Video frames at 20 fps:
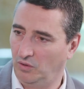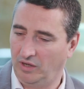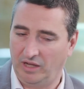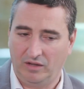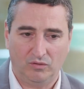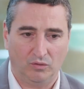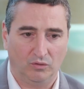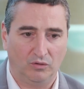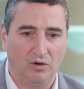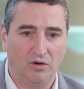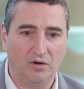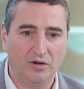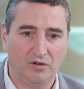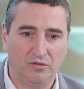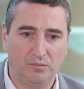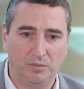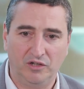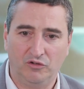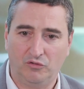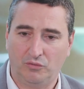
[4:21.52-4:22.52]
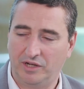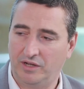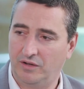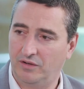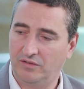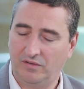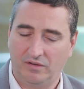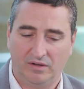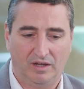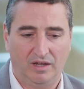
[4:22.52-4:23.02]
Okay, so the longest been 3
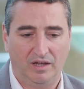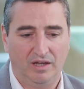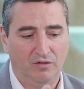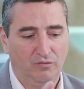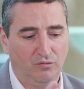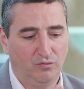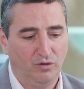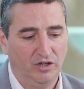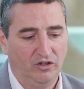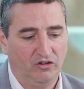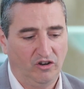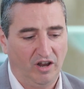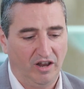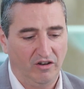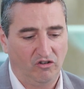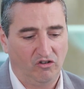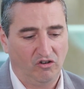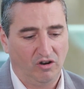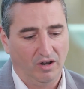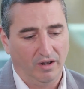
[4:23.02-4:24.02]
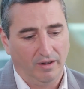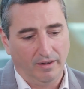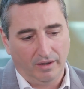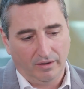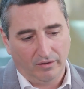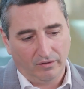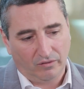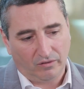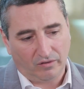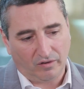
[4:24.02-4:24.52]
years. If we change
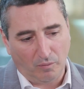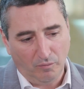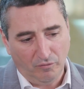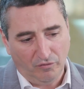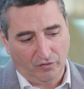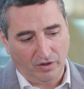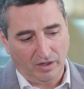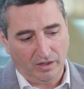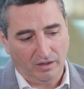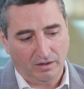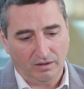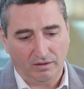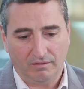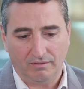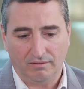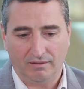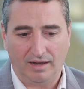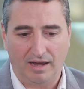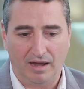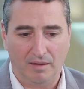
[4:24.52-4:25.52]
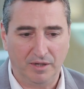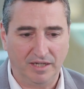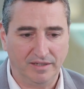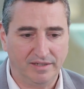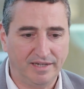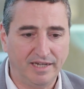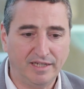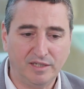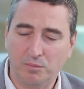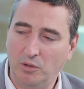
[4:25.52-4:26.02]
something,
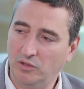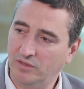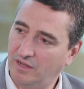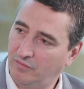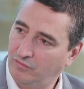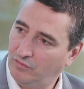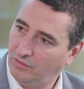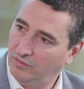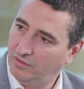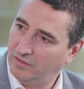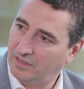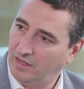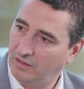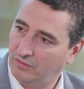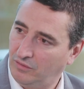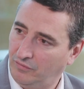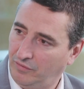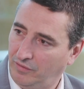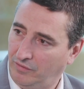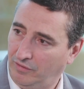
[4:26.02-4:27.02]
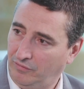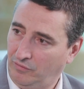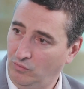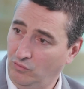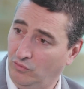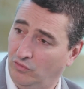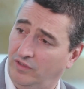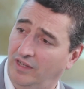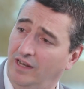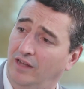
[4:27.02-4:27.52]
6 months after the start of
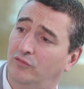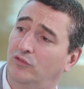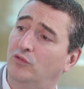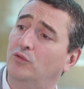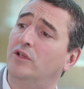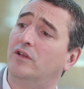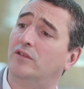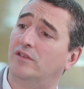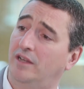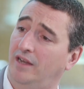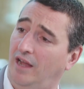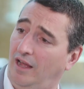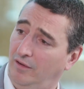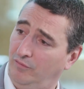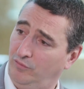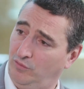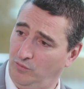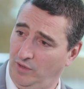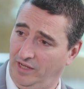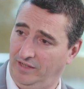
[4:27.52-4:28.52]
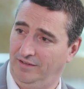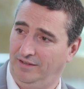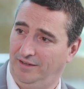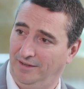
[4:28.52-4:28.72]
RFQ, we still have 2.5 years to wait.